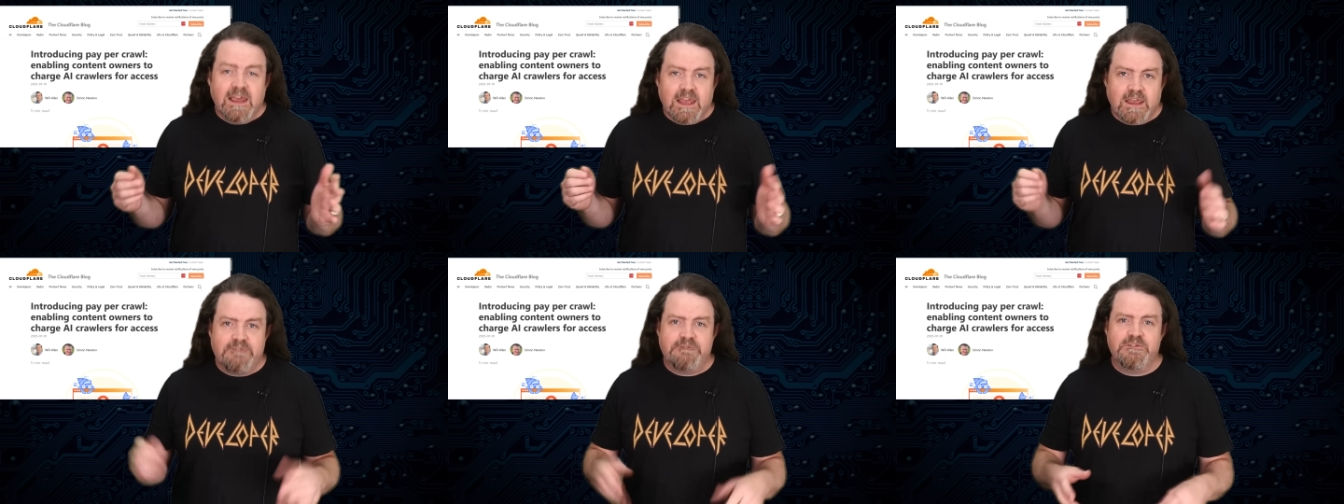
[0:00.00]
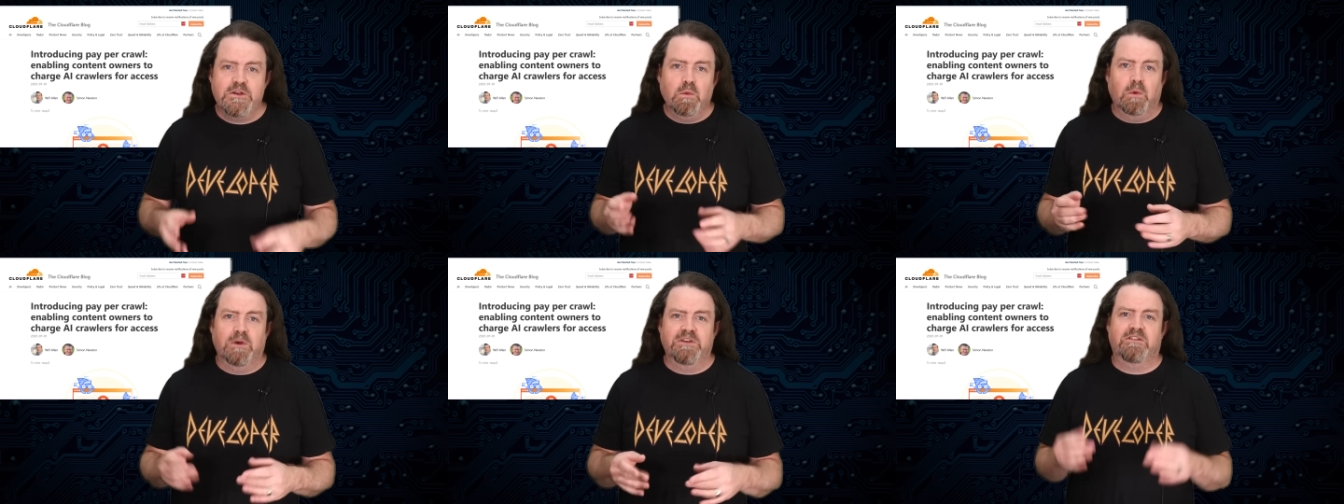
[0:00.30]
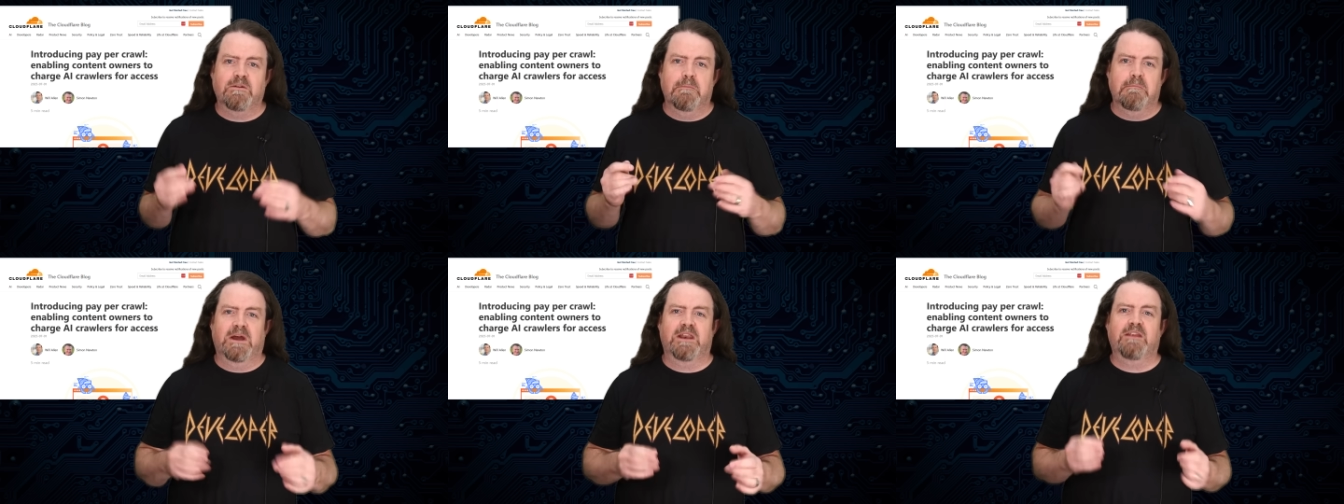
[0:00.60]
if you
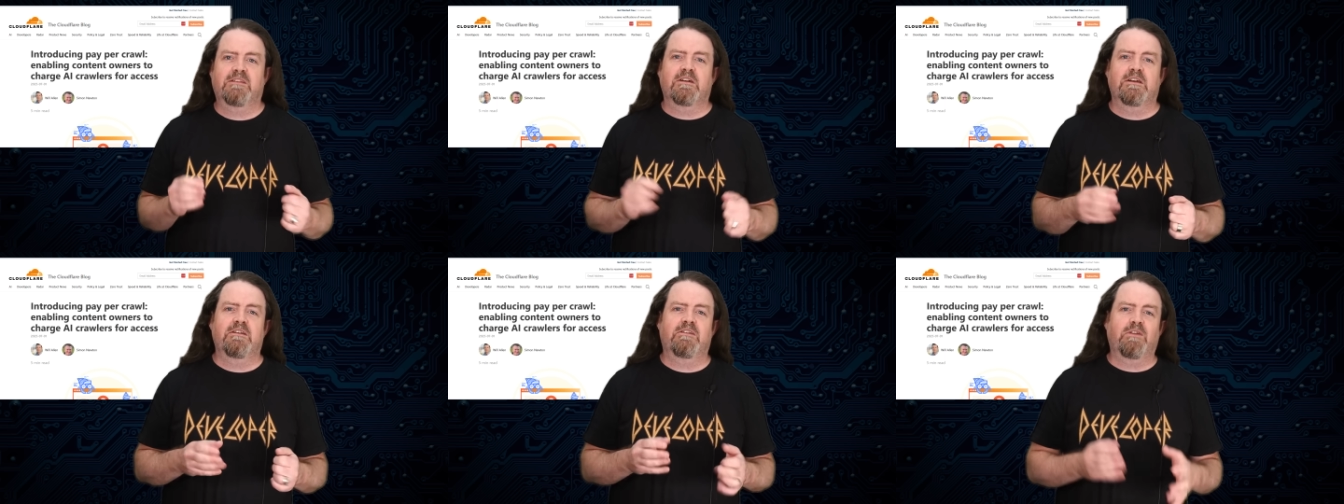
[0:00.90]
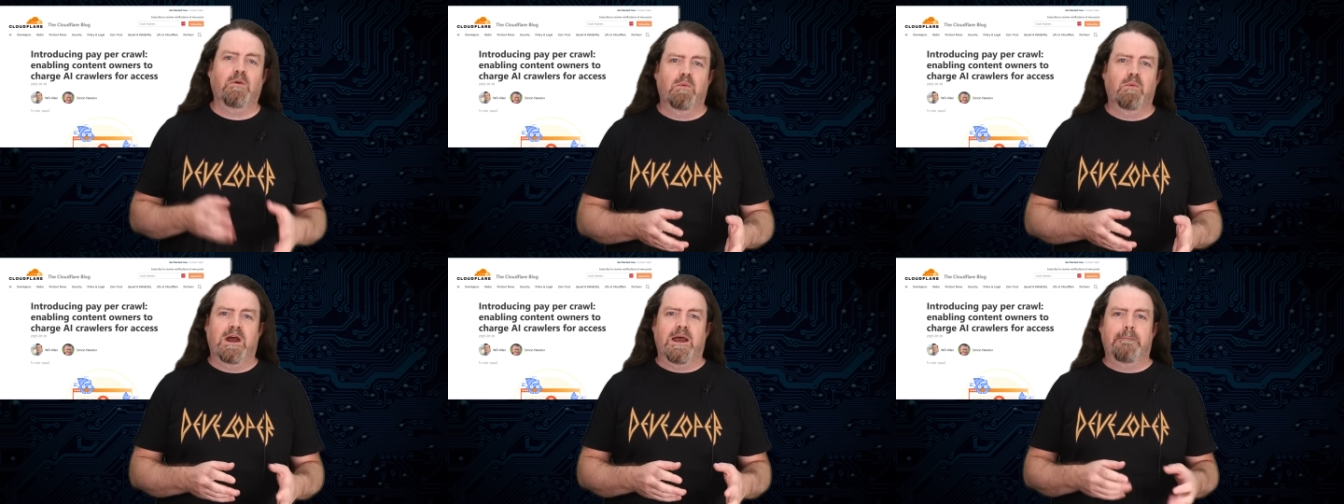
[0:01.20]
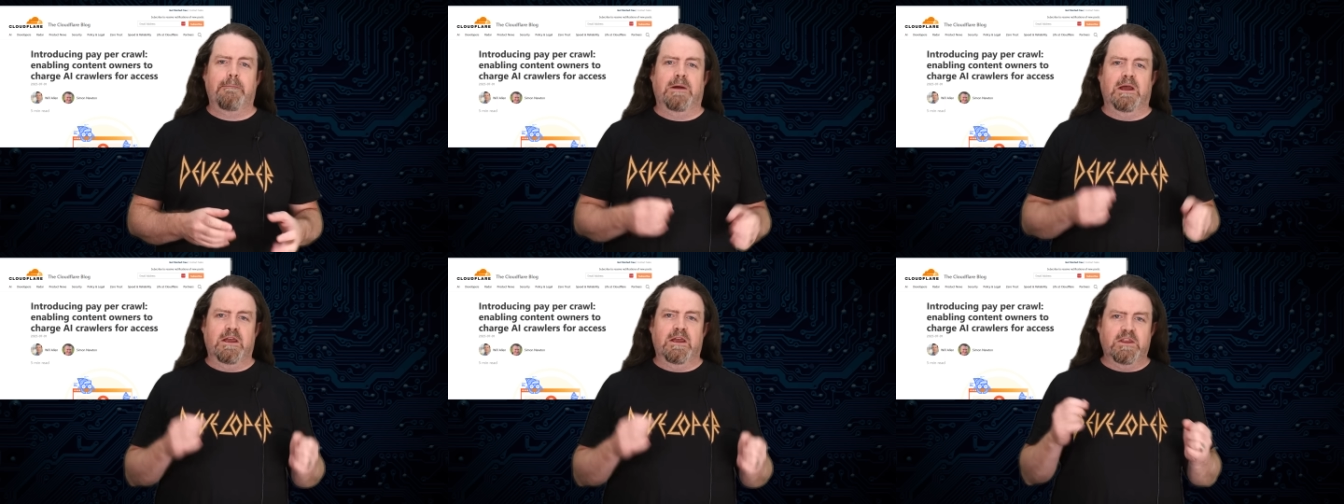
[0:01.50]
want to monetize the
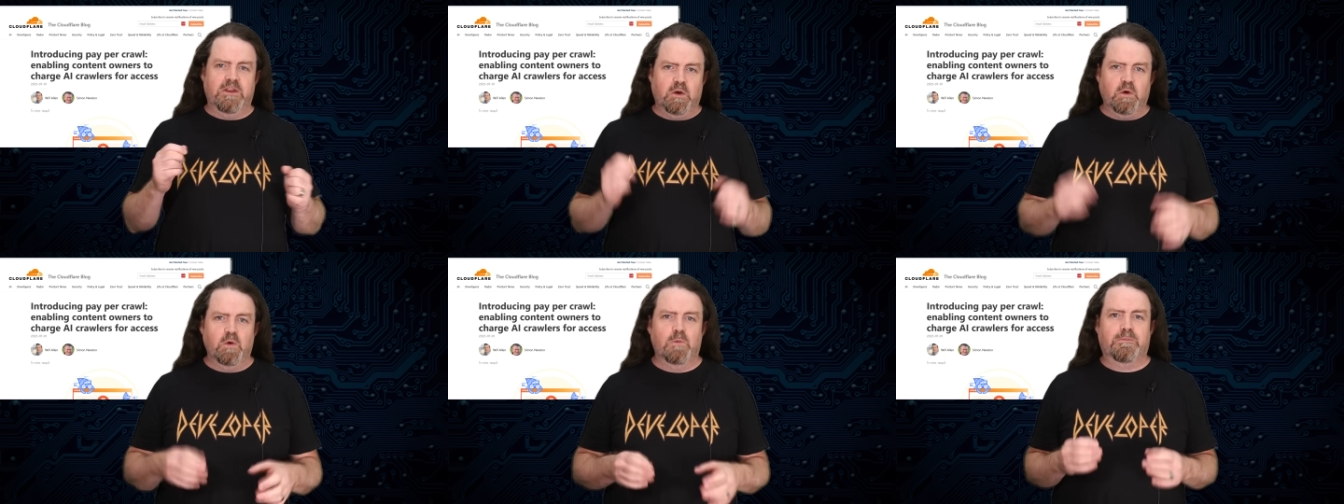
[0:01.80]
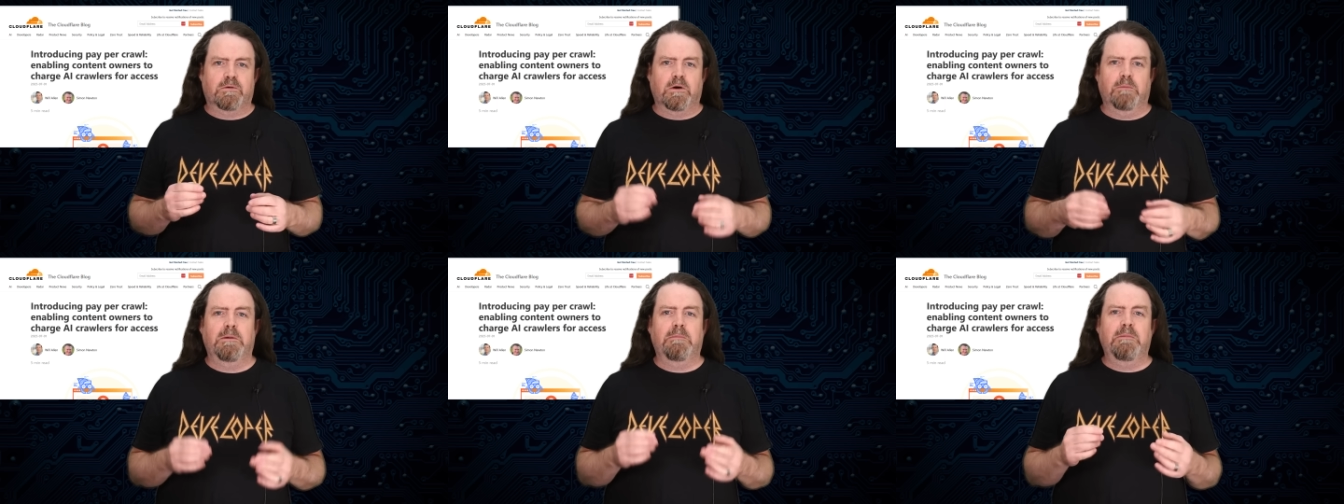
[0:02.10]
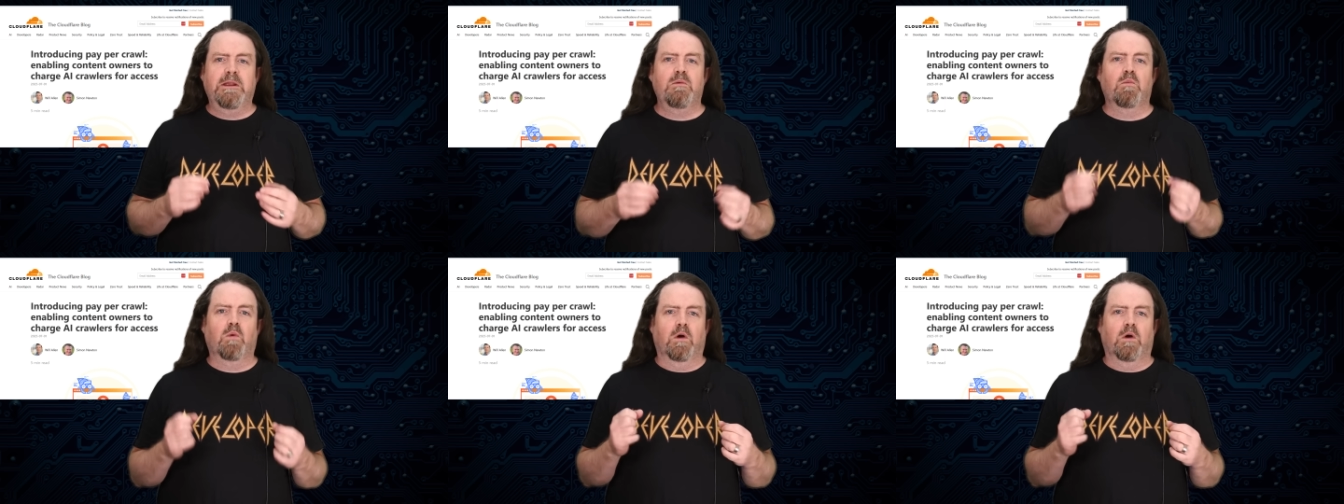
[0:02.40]
web, you probably